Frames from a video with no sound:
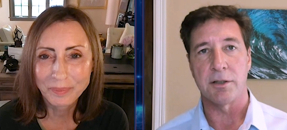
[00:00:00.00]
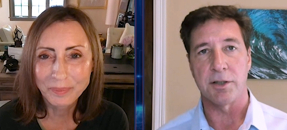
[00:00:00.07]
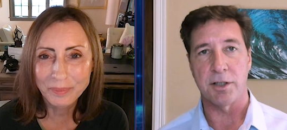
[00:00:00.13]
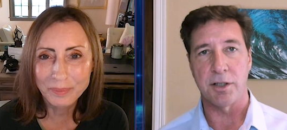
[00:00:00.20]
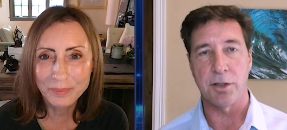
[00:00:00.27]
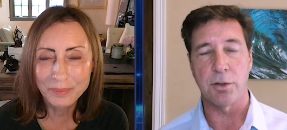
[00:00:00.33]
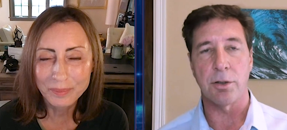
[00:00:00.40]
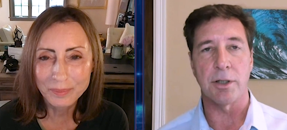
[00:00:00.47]

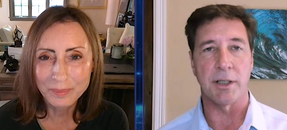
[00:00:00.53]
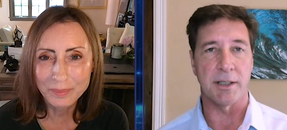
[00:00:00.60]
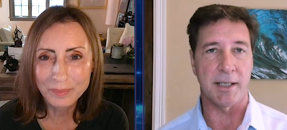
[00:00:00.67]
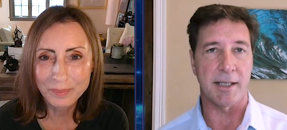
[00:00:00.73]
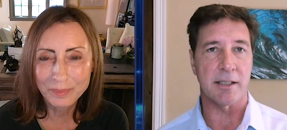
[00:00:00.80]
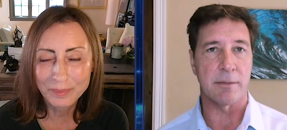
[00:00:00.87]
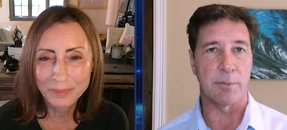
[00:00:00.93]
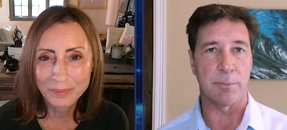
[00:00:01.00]
Speaker 1: secure and
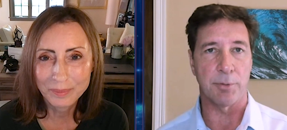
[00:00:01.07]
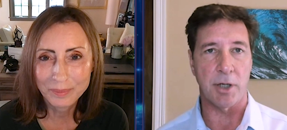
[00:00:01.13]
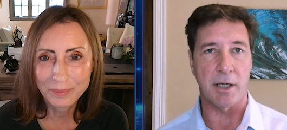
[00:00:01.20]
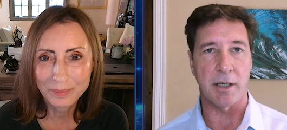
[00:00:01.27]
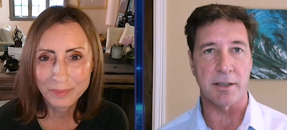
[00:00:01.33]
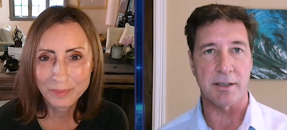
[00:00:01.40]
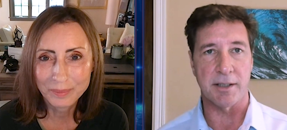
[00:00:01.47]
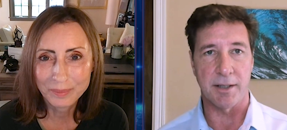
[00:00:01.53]
attestable
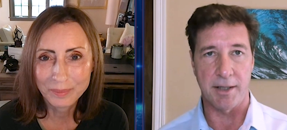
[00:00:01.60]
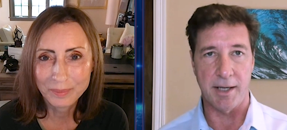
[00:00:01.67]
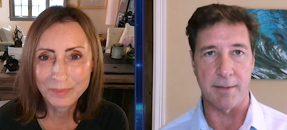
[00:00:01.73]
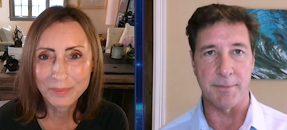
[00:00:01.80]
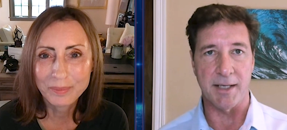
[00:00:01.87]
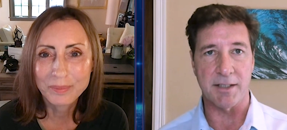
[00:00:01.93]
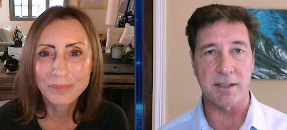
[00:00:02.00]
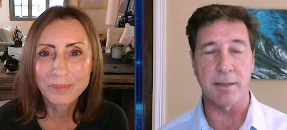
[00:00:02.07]
products to them.
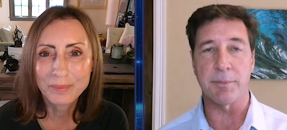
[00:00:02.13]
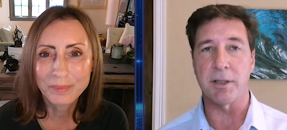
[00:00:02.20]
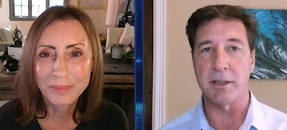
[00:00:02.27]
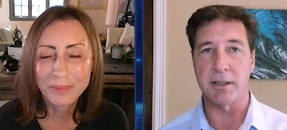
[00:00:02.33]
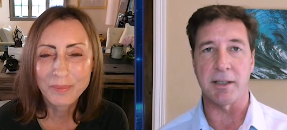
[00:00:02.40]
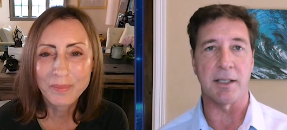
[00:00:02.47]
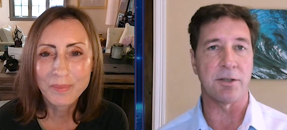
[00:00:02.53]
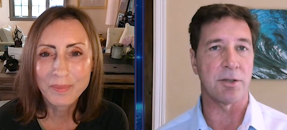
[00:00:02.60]
That's something
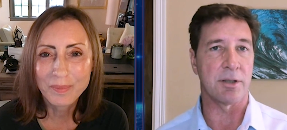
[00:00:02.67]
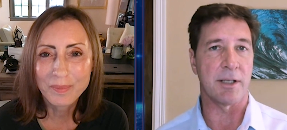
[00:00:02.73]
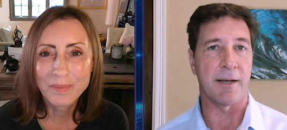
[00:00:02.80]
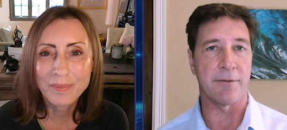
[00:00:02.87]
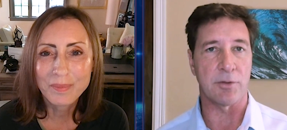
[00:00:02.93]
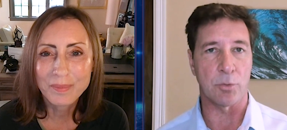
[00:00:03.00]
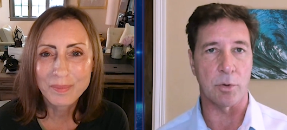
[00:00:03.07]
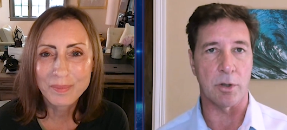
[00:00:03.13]
that they shouldn't
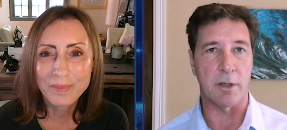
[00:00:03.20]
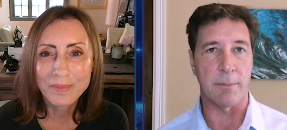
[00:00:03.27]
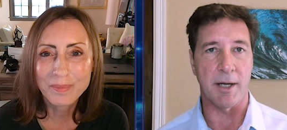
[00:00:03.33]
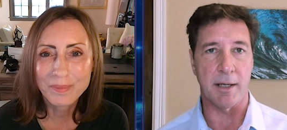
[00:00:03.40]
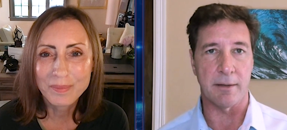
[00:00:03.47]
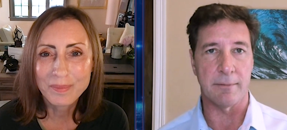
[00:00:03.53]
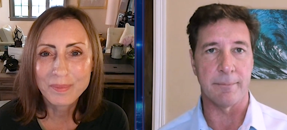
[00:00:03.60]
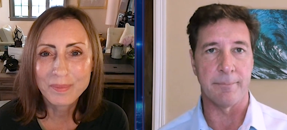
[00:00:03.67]
have to worry about.